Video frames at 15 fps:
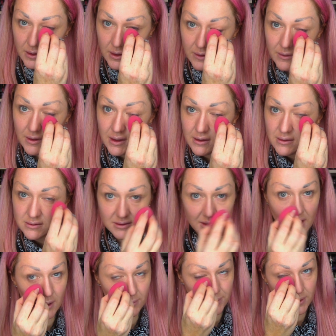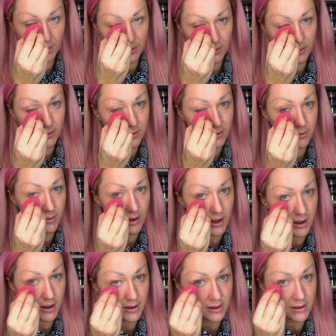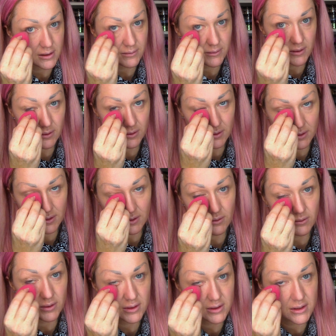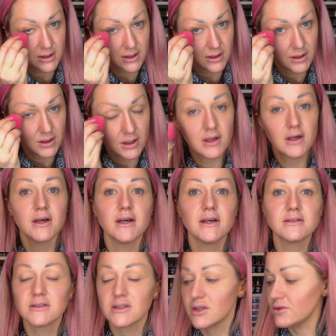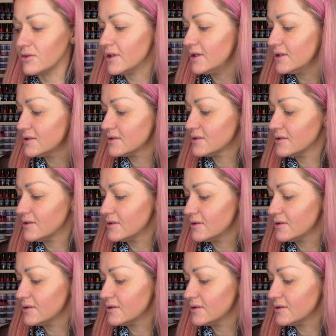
I have a little dab under my eyes because I don't want it to crease.